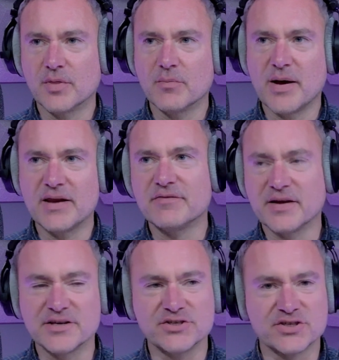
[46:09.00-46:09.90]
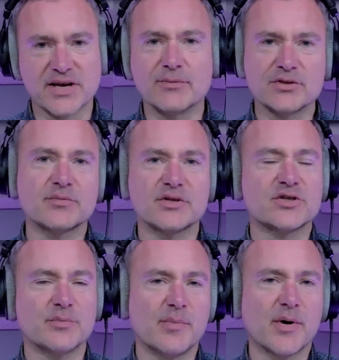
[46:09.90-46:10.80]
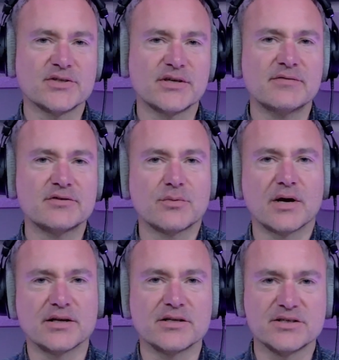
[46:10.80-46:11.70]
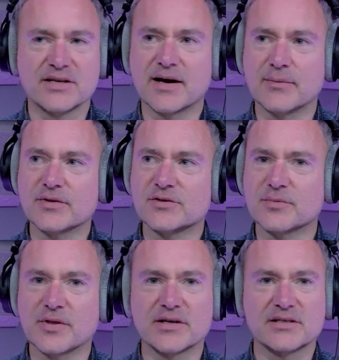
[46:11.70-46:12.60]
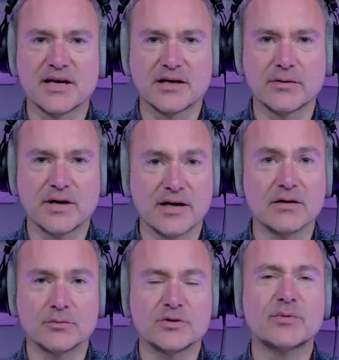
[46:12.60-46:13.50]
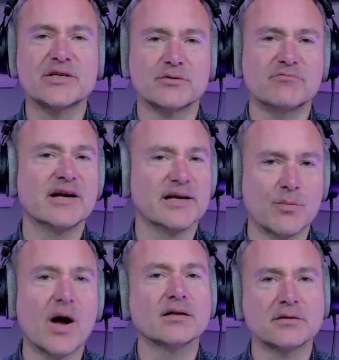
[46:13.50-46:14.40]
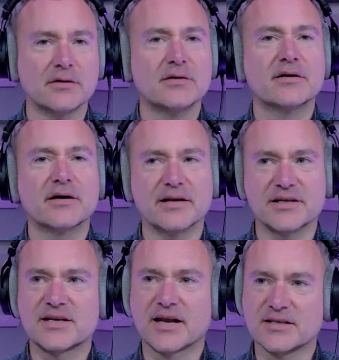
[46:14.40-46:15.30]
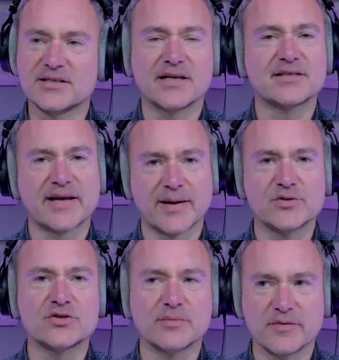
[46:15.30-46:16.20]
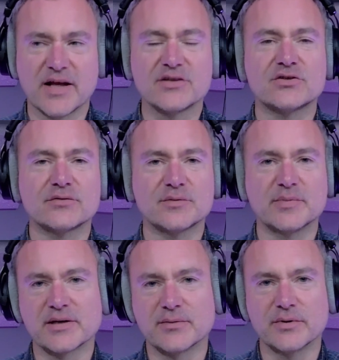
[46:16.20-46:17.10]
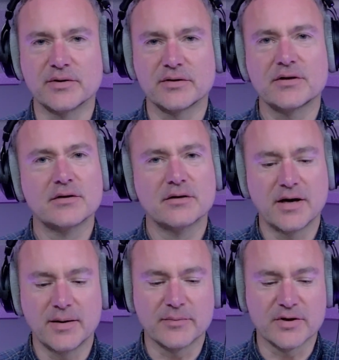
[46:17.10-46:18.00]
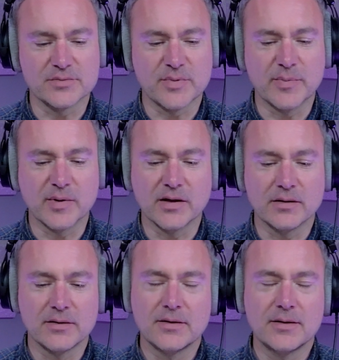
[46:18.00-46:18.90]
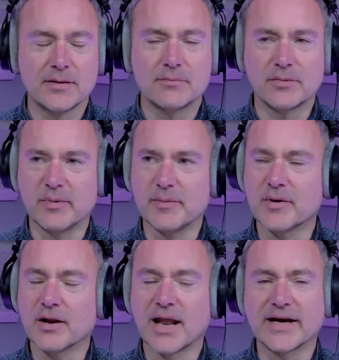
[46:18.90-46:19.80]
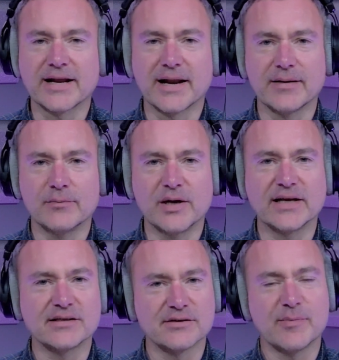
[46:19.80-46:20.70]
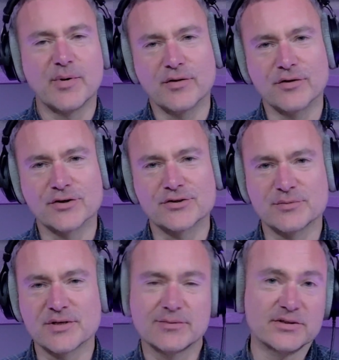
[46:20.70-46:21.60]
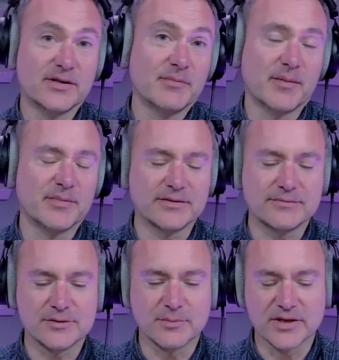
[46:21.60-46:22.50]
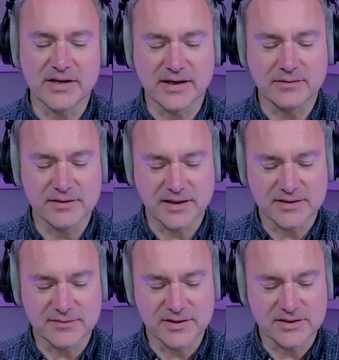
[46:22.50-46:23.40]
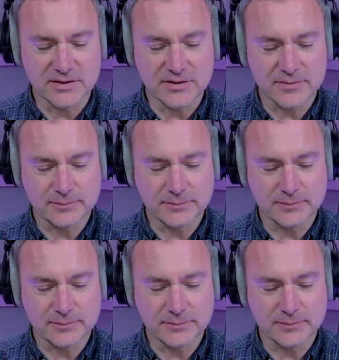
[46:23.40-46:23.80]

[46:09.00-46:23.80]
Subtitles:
the benefit is you're starting with something super positive as well, and you're starting with something that's kind of going, hey, look, what do we do really well? And let's kind of start to capture some of that stuff to begin with, because people are probably more likely and willing to report those sometimes than they might be some of the negative incidents.